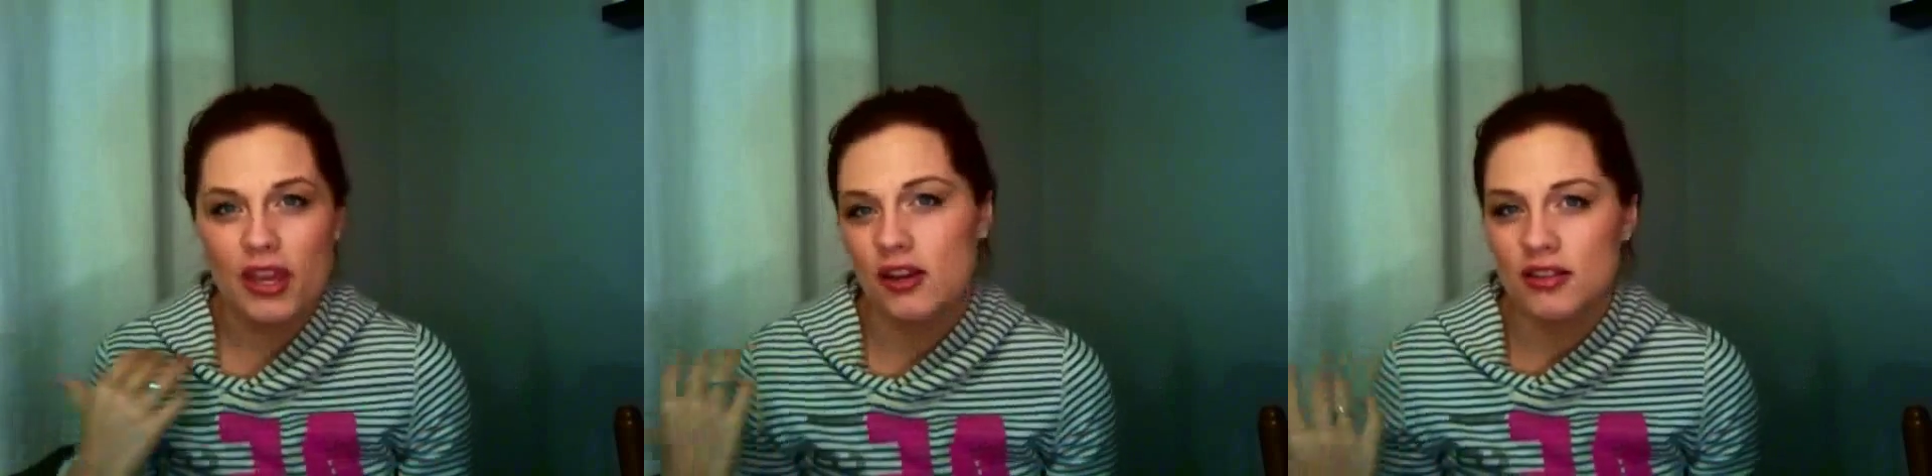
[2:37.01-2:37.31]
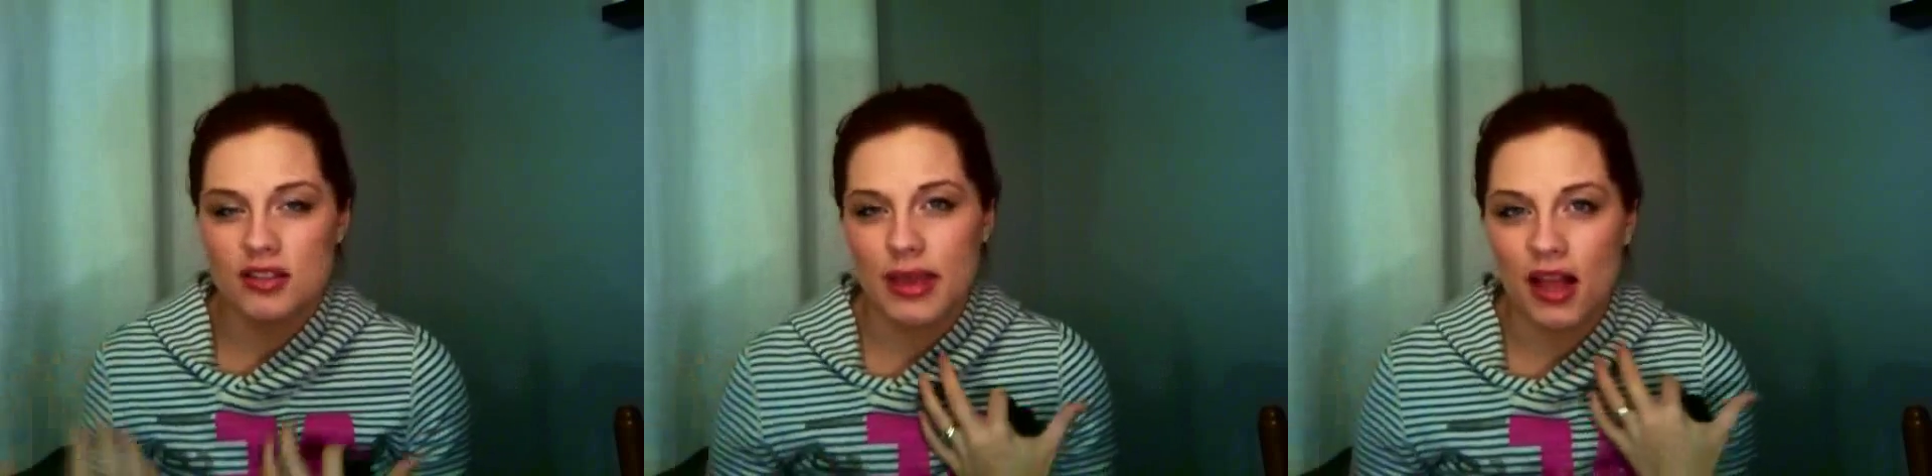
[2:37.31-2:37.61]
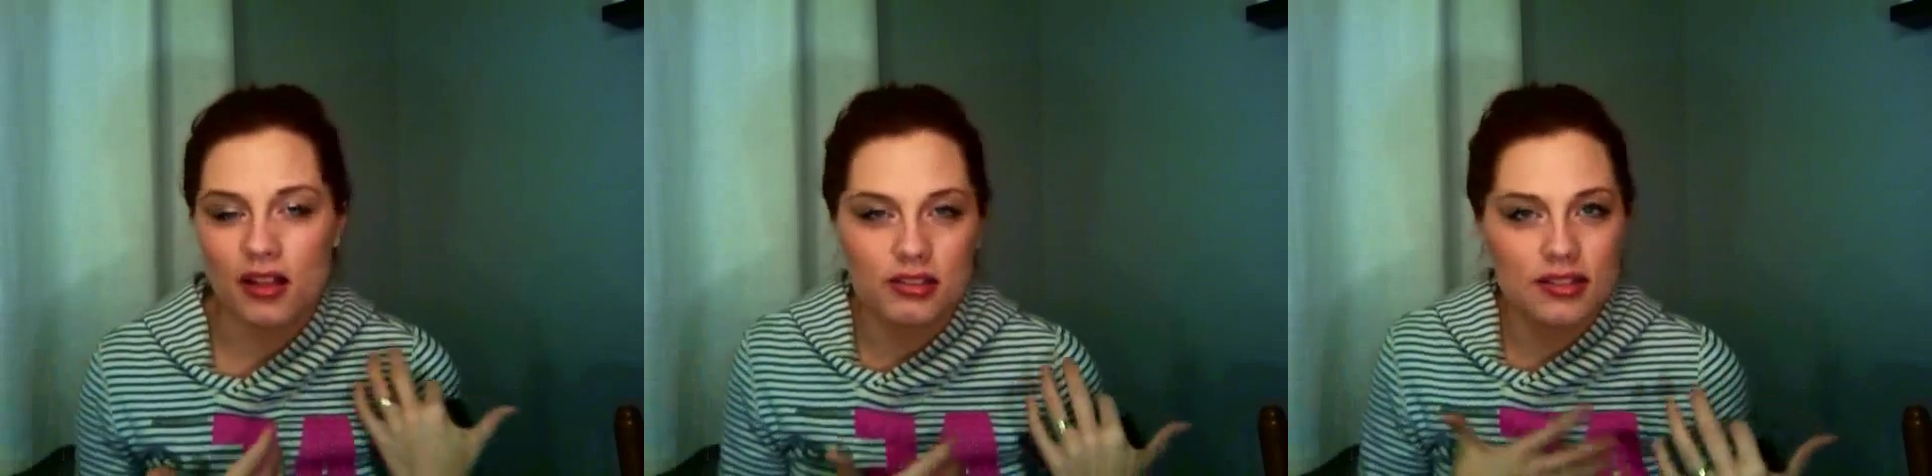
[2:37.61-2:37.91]
girls
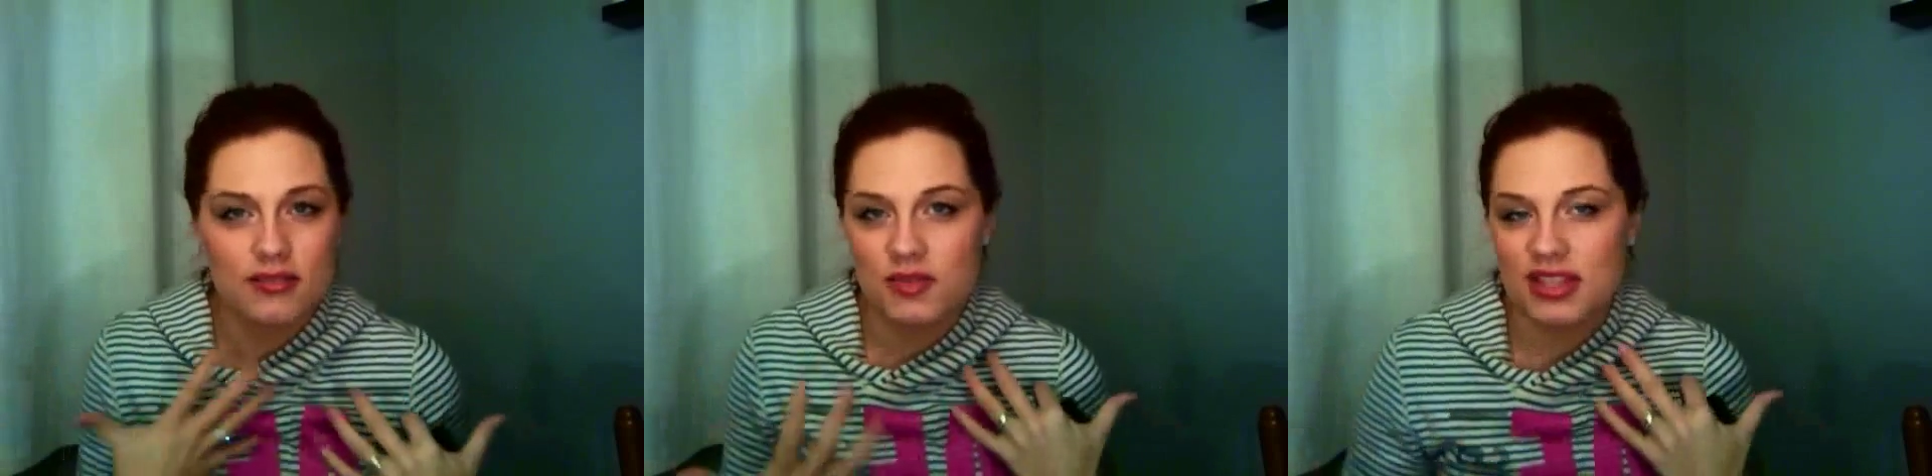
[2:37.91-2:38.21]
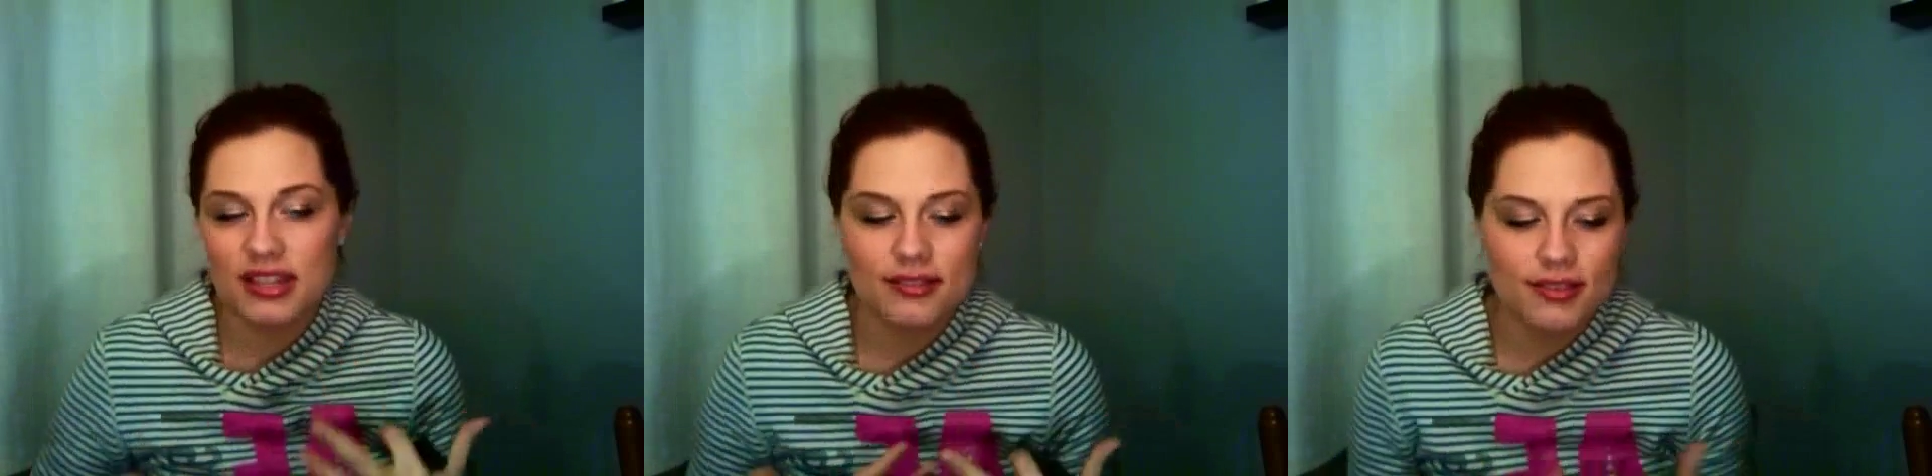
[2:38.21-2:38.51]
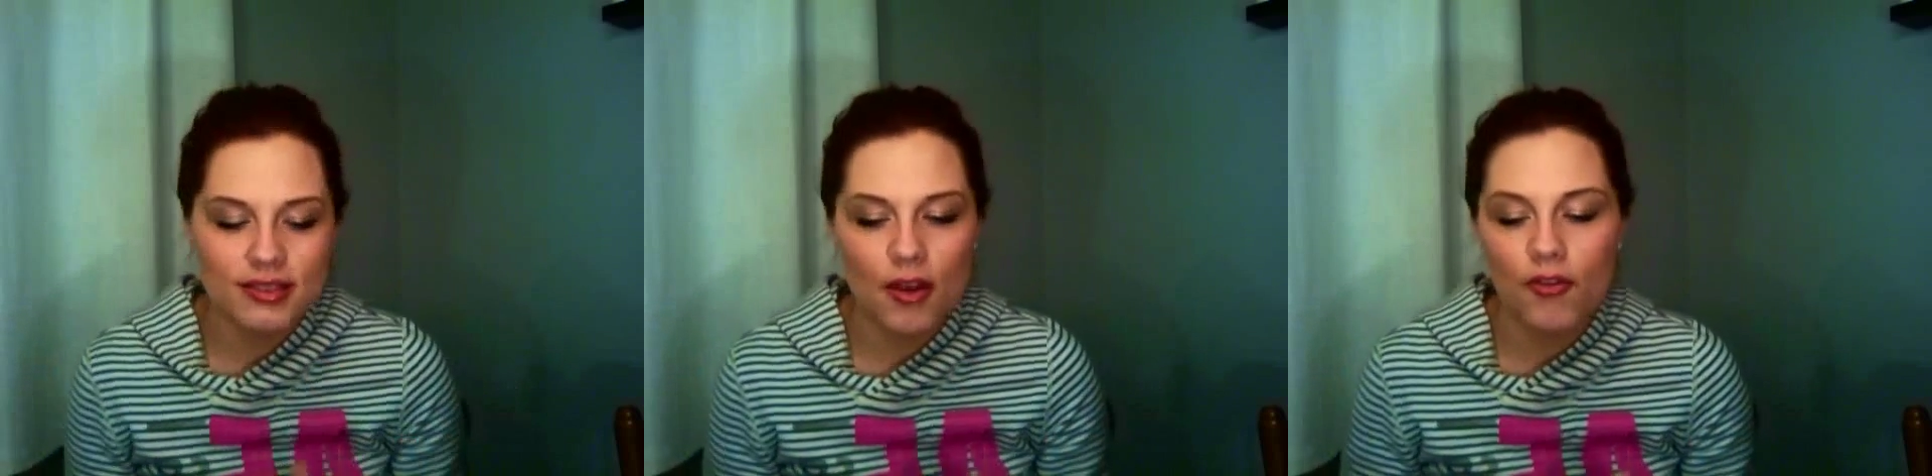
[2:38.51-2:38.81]
smell and scents
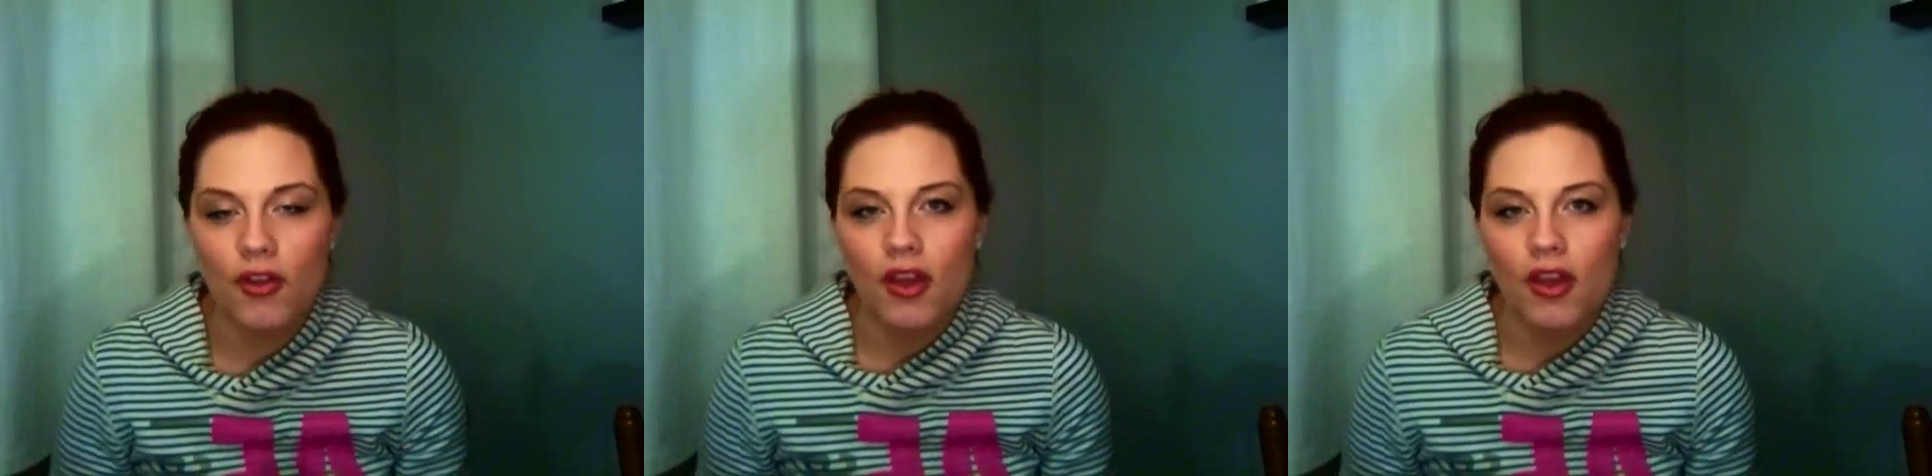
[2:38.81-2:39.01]
and stuff.